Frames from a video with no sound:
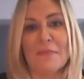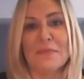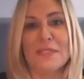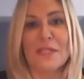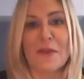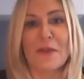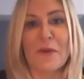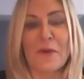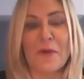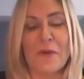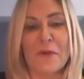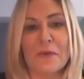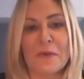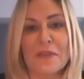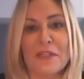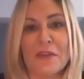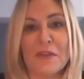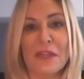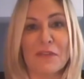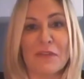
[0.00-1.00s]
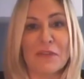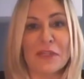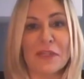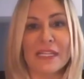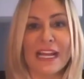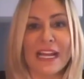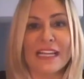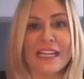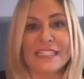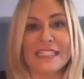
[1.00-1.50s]
So they
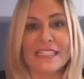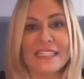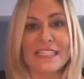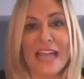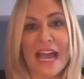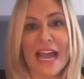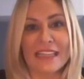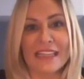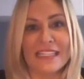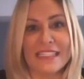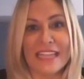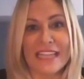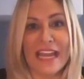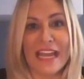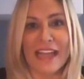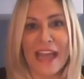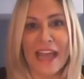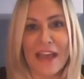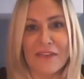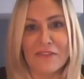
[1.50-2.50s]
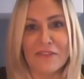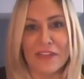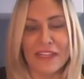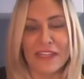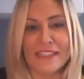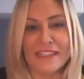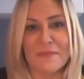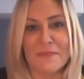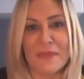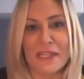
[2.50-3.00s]
really kind of stack the deck
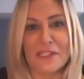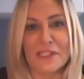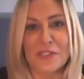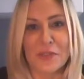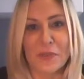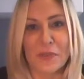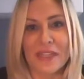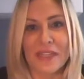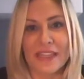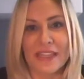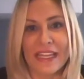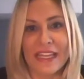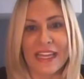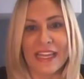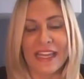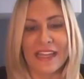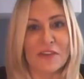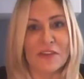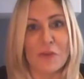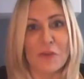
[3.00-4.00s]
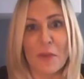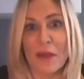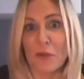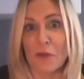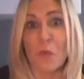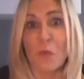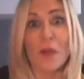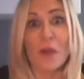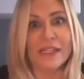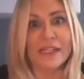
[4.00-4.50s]
heavy to make sure that they, no
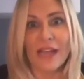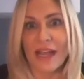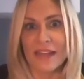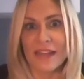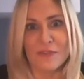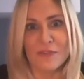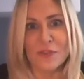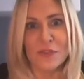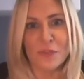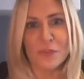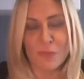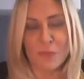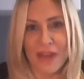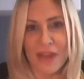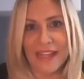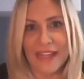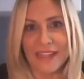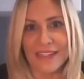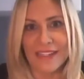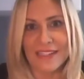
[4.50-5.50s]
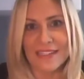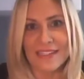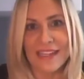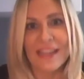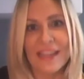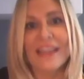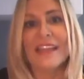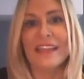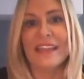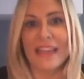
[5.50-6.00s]
matter what kind of news breaks,
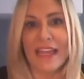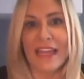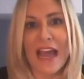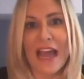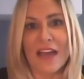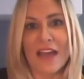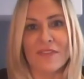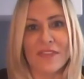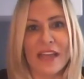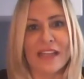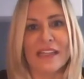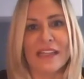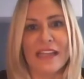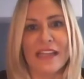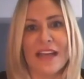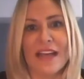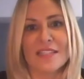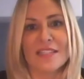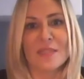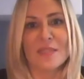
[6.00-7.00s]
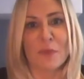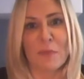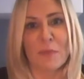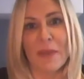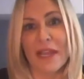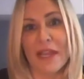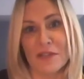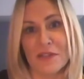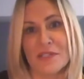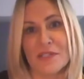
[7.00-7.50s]
they have that guest
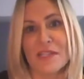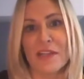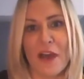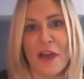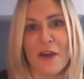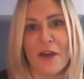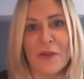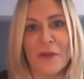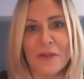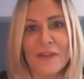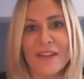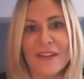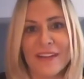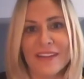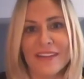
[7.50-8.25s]
prepared to go.